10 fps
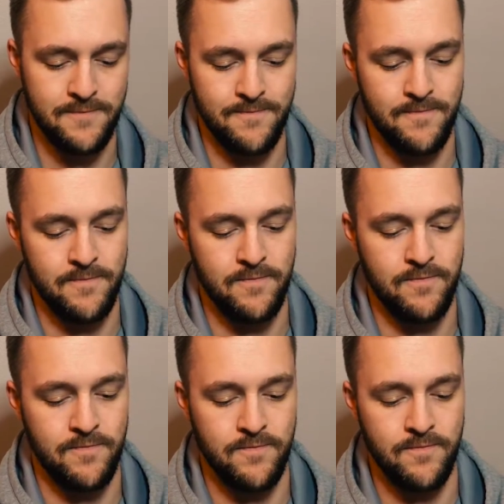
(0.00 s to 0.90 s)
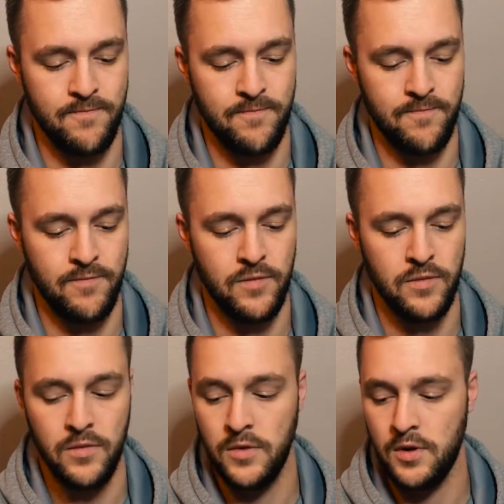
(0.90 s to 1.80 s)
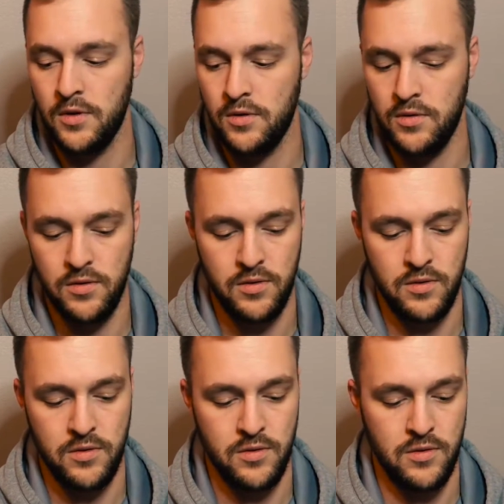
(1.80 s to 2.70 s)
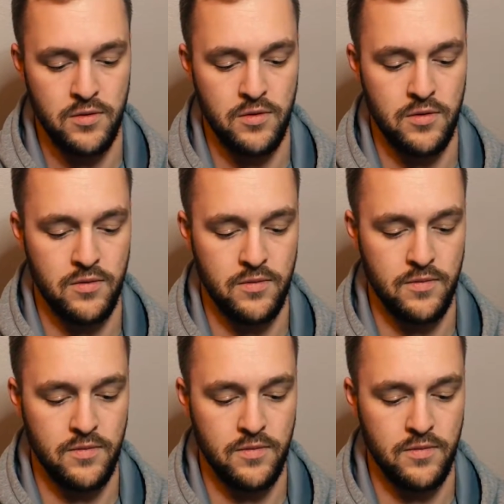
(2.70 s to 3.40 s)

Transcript: (silence)